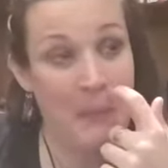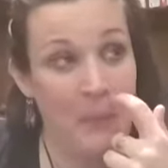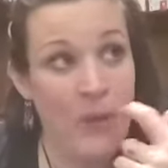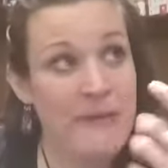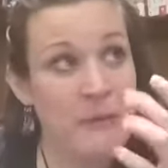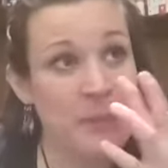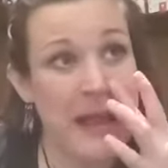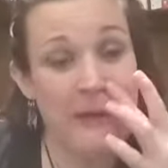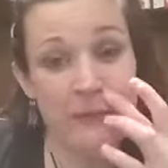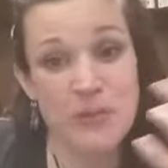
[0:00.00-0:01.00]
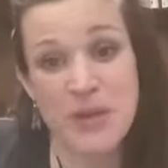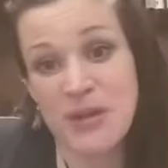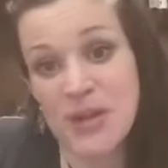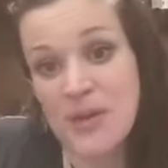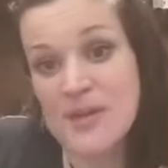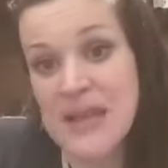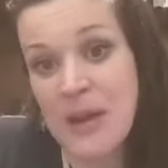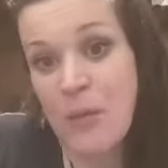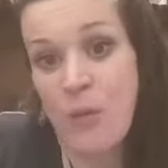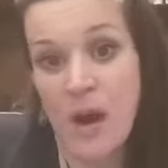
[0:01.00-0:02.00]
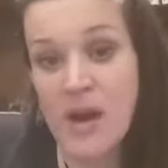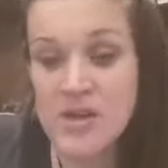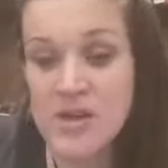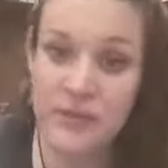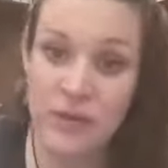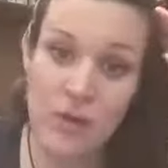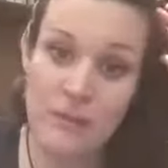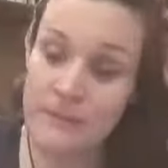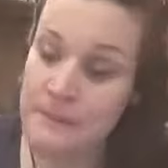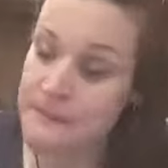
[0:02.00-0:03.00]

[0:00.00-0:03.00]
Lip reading: Whatever platform you use, it works for.